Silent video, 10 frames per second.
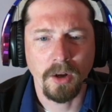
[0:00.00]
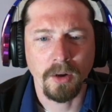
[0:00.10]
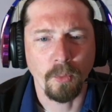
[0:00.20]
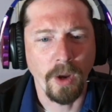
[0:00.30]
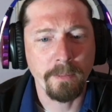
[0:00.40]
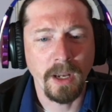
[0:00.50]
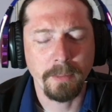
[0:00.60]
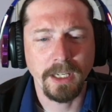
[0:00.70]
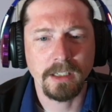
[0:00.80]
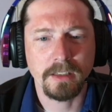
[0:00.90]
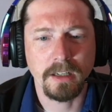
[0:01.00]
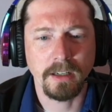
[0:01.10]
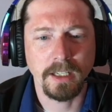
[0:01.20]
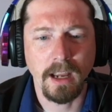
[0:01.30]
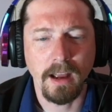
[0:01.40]
white might be considering
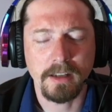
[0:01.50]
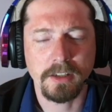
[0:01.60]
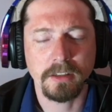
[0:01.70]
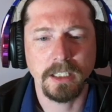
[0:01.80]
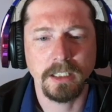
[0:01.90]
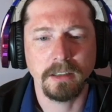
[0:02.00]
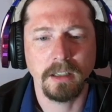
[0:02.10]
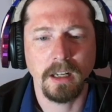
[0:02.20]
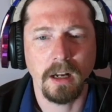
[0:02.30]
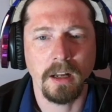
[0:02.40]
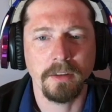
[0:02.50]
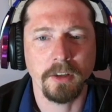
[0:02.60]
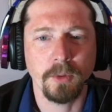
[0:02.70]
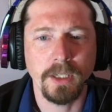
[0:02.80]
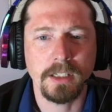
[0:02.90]
castling on the
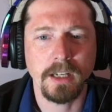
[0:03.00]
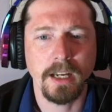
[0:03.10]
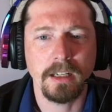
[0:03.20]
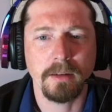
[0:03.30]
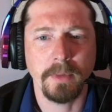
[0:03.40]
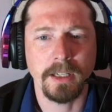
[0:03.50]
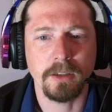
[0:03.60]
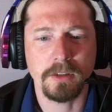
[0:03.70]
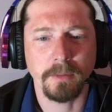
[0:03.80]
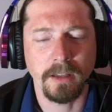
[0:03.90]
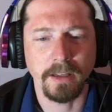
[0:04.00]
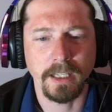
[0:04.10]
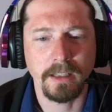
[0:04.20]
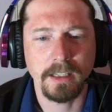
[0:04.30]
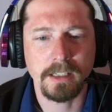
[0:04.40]
queen side. Might do something
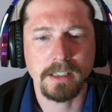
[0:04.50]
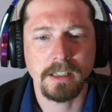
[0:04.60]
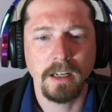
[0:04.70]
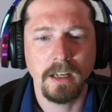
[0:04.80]
like this,